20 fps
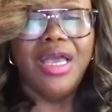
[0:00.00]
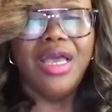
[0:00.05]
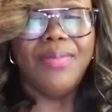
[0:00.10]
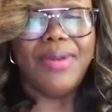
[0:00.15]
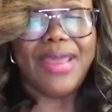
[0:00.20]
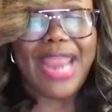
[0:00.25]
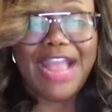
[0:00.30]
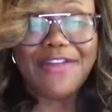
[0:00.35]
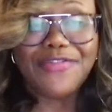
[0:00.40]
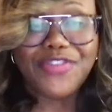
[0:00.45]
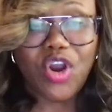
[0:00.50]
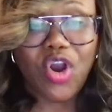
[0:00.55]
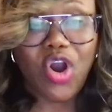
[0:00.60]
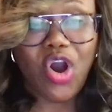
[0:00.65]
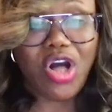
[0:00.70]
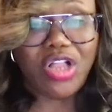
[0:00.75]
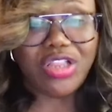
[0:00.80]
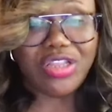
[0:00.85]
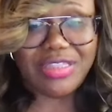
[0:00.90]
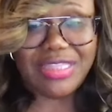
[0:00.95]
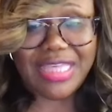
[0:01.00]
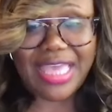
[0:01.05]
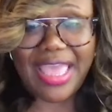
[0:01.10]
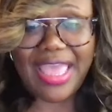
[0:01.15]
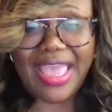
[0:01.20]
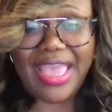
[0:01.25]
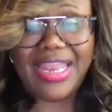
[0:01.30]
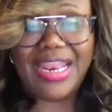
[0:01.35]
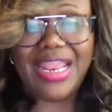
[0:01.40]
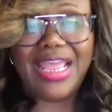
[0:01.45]
But after all of
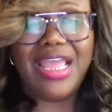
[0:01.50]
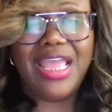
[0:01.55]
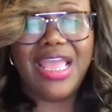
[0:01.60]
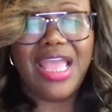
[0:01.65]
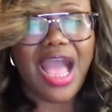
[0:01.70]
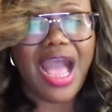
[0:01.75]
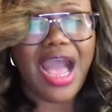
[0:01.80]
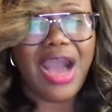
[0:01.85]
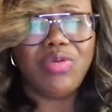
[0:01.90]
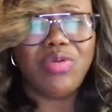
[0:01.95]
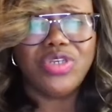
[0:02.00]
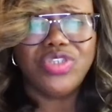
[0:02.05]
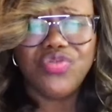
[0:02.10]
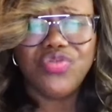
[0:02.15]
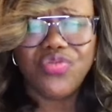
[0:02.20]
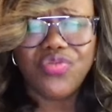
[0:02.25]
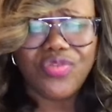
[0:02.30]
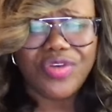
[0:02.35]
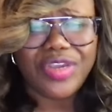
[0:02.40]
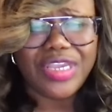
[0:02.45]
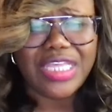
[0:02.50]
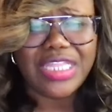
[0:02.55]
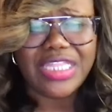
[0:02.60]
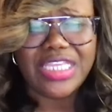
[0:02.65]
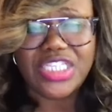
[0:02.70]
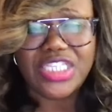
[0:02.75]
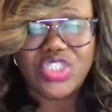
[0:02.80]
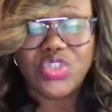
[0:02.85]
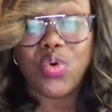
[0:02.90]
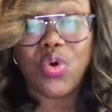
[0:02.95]
that, I was
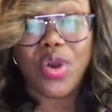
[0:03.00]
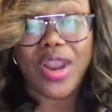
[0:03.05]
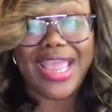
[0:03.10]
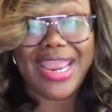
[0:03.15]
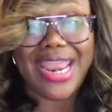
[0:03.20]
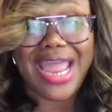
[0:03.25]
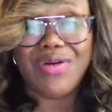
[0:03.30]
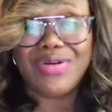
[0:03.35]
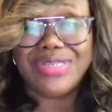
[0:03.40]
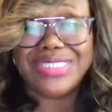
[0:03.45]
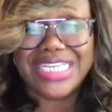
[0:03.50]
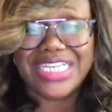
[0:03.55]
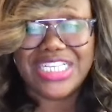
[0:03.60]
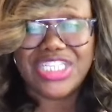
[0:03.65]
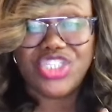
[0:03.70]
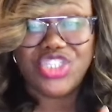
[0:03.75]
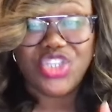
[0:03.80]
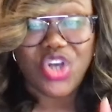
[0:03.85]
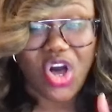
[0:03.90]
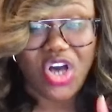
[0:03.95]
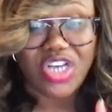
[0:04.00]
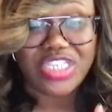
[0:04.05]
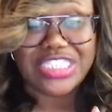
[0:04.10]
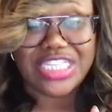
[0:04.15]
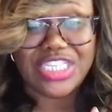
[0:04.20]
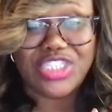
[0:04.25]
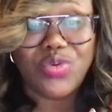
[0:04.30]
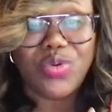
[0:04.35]
really sore and I was exhausted.